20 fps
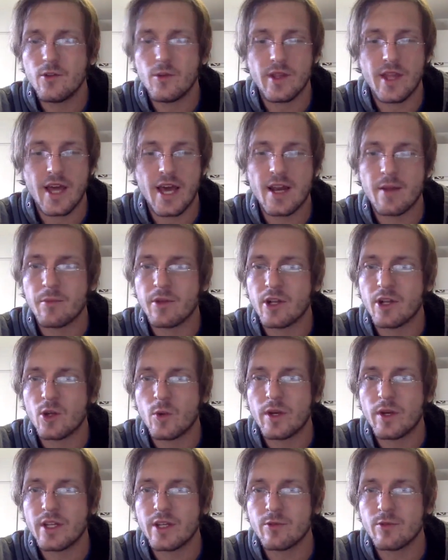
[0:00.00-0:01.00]
doing that, I'm going
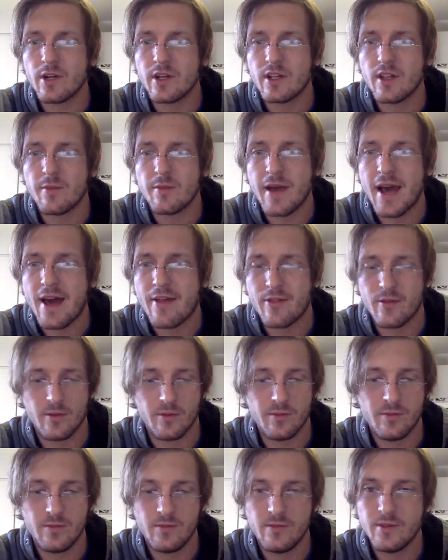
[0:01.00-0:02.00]
to quickly run to the
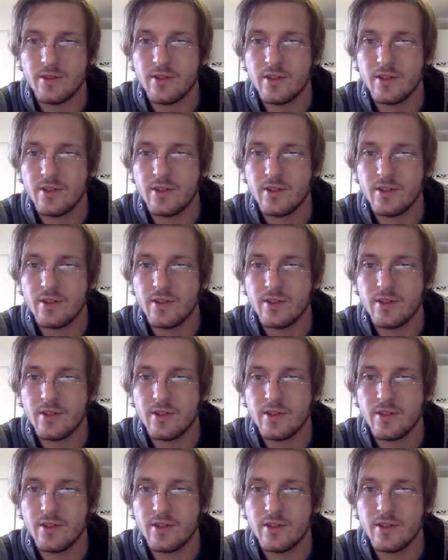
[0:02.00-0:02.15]
bathroom.